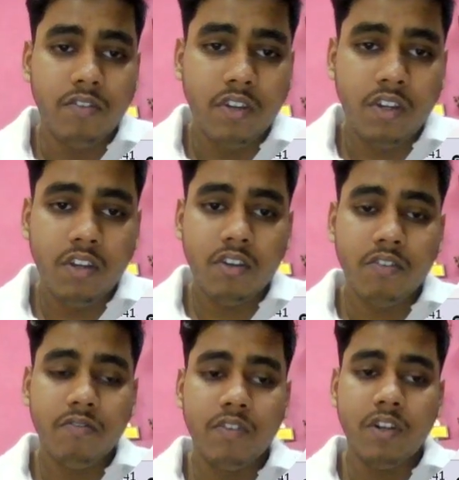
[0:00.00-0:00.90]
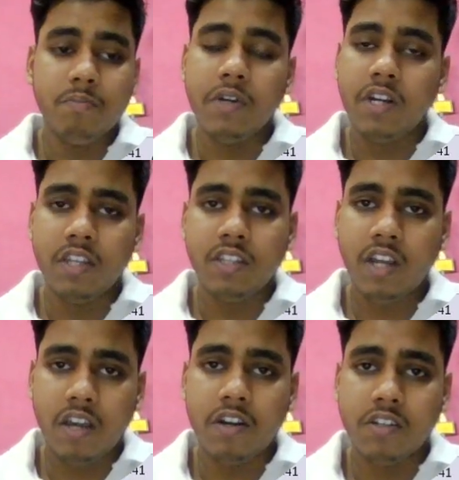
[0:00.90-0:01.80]
we will maintain the
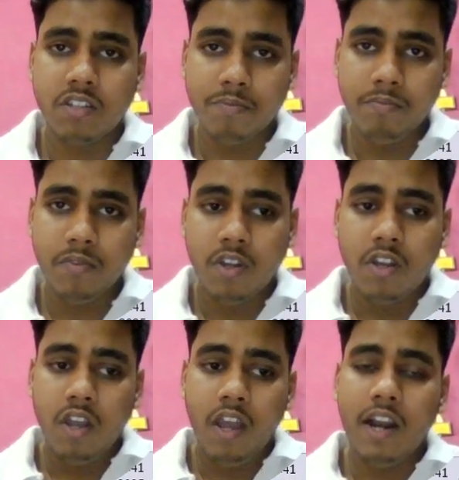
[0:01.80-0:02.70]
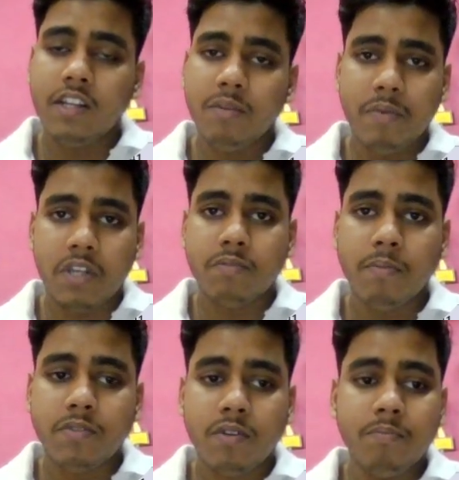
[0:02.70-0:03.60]
current sum and the
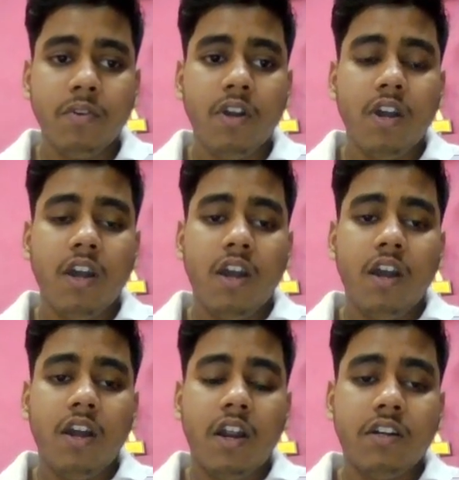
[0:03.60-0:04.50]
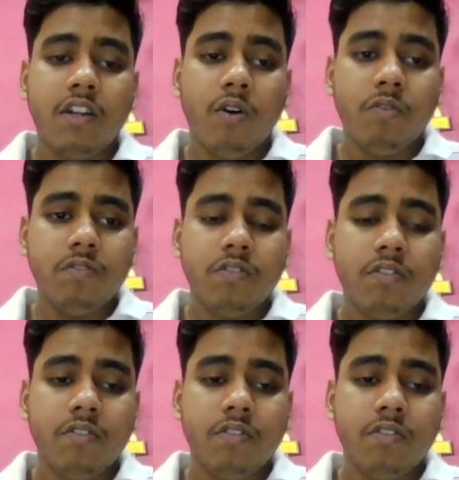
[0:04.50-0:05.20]
maximum sum, and now